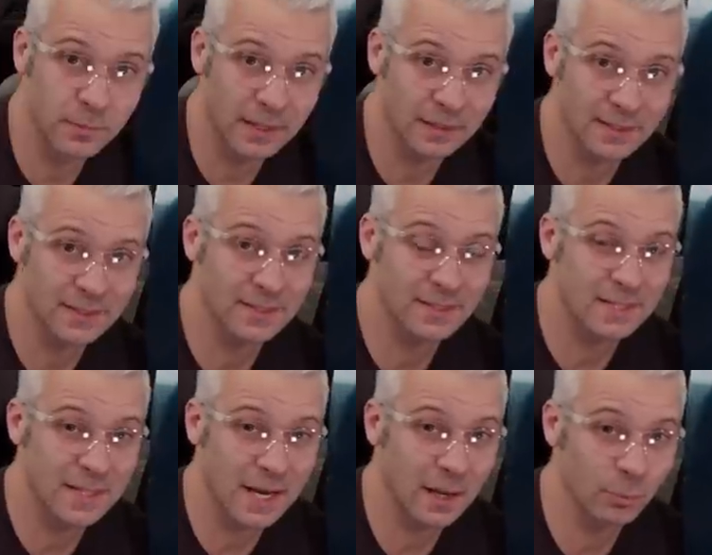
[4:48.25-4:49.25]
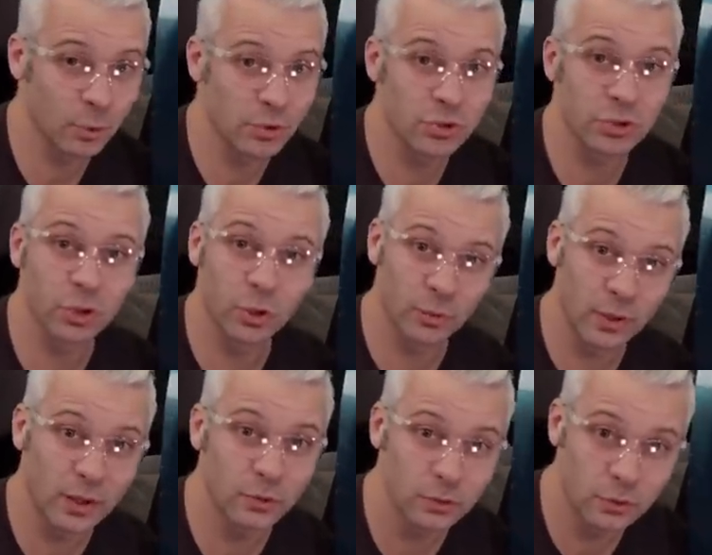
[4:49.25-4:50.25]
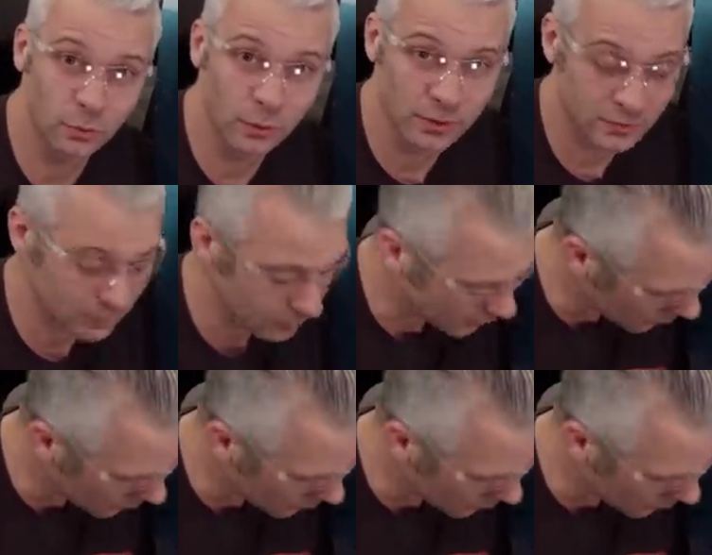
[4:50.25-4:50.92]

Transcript: mainly stop or slow down new rust from